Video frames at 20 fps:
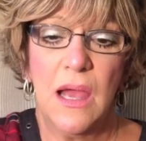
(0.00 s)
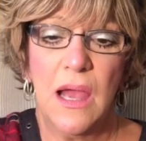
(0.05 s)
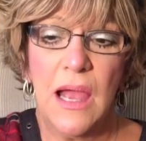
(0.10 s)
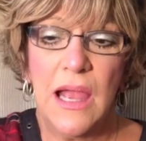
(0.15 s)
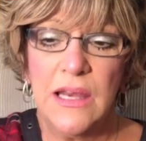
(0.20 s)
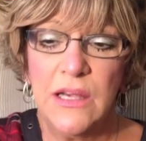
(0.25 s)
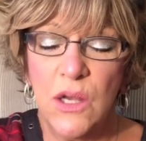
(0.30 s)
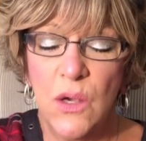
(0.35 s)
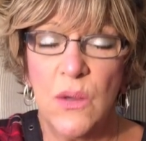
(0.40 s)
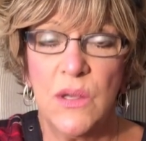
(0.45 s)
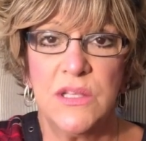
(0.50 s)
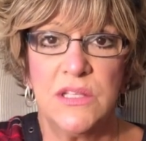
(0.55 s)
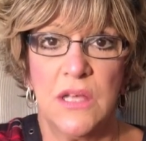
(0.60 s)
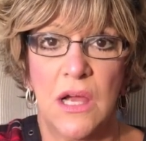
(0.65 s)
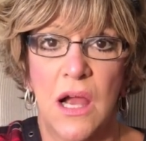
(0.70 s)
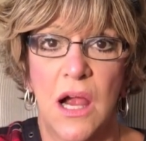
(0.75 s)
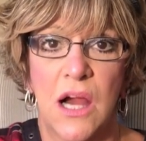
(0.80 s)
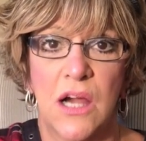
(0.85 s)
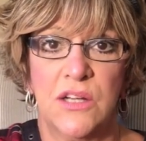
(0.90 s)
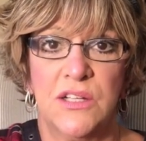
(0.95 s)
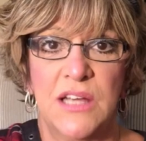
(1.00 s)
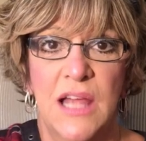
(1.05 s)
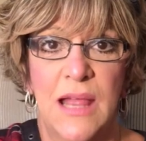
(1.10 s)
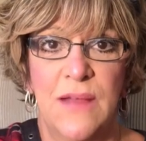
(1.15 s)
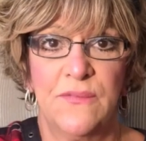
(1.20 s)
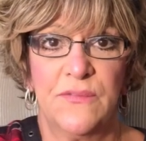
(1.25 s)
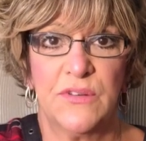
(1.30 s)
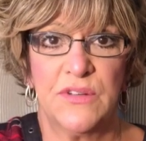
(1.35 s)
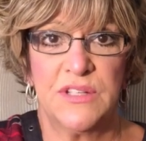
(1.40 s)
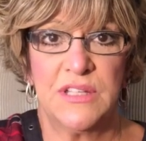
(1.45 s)
I know it's a hard
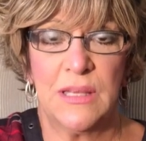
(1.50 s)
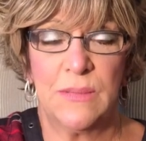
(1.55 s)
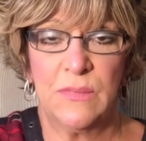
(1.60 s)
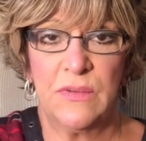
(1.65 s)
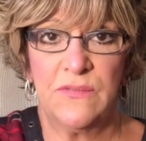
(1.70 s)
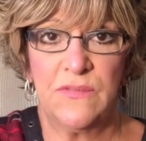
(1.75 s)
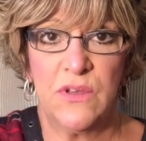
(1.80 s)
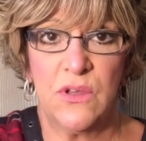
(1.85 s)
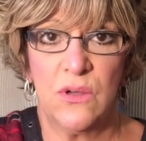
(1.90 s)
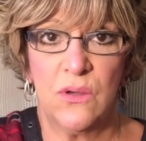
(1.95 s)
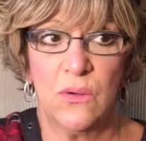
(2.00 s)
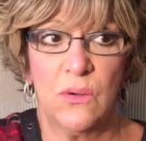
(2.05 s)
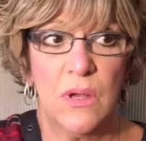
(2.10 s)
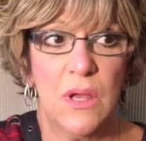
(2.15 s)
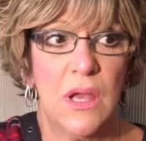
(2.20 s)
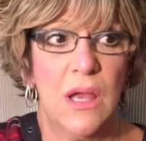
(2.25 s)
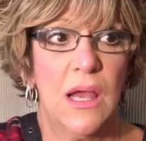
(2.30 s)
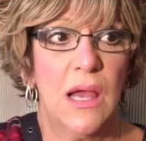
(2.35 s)
time for some of you.